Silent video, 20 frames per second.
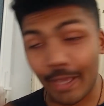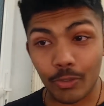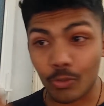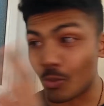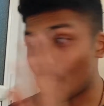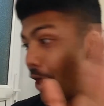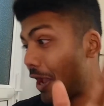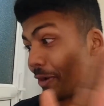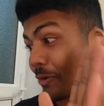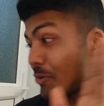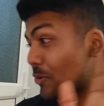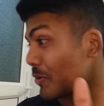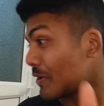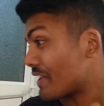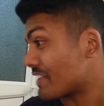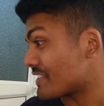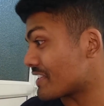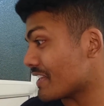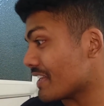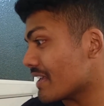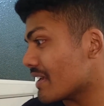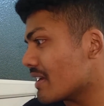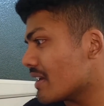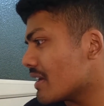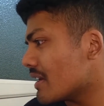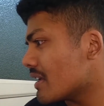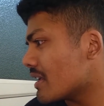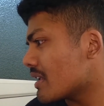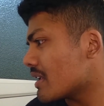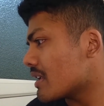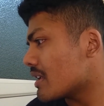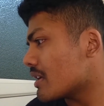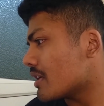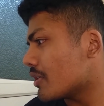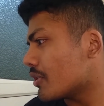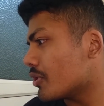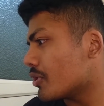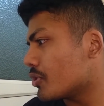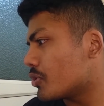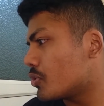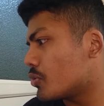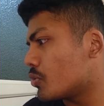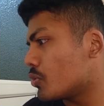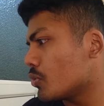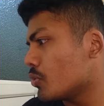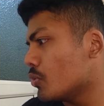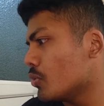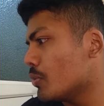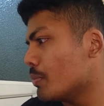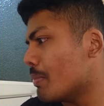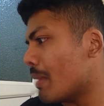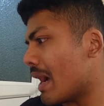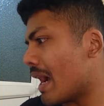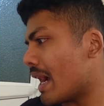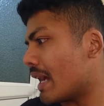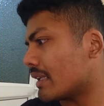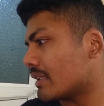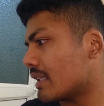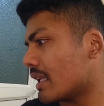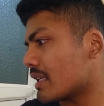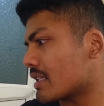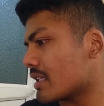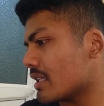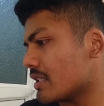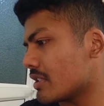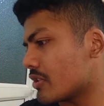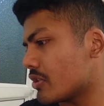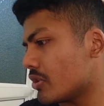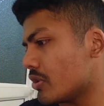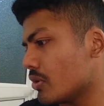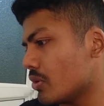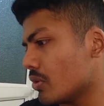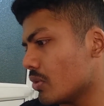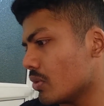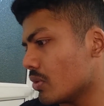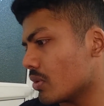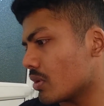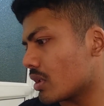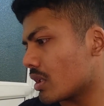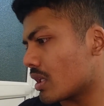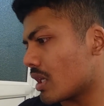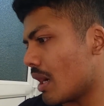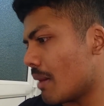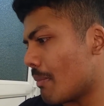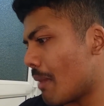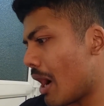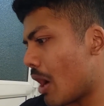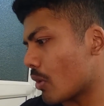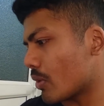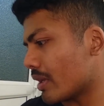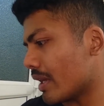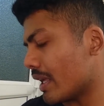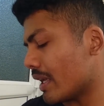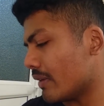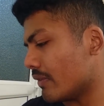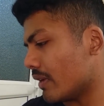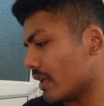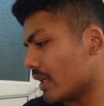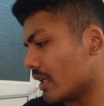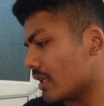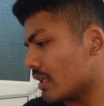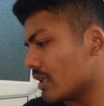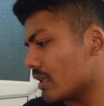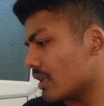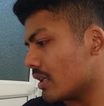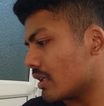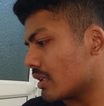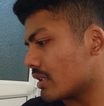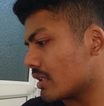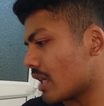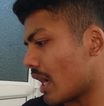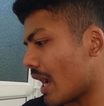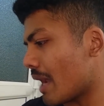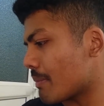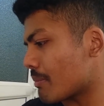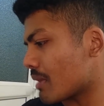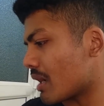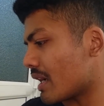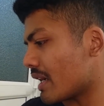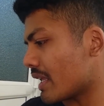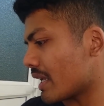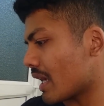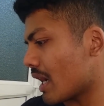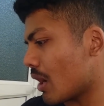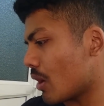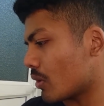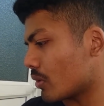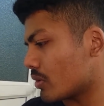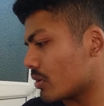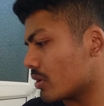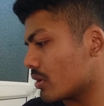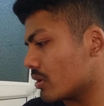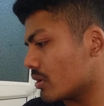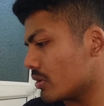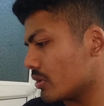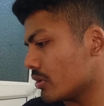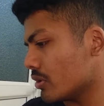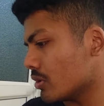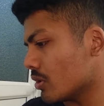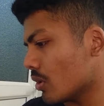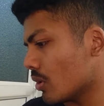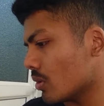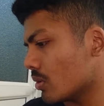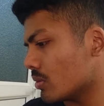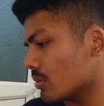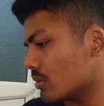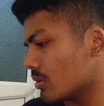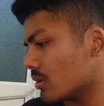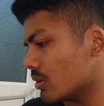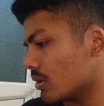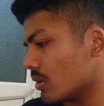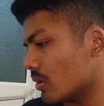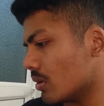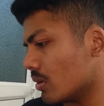I don't know, I don't know, let's see. Too bad that it's you. Come out, Levi. Time running out, you know.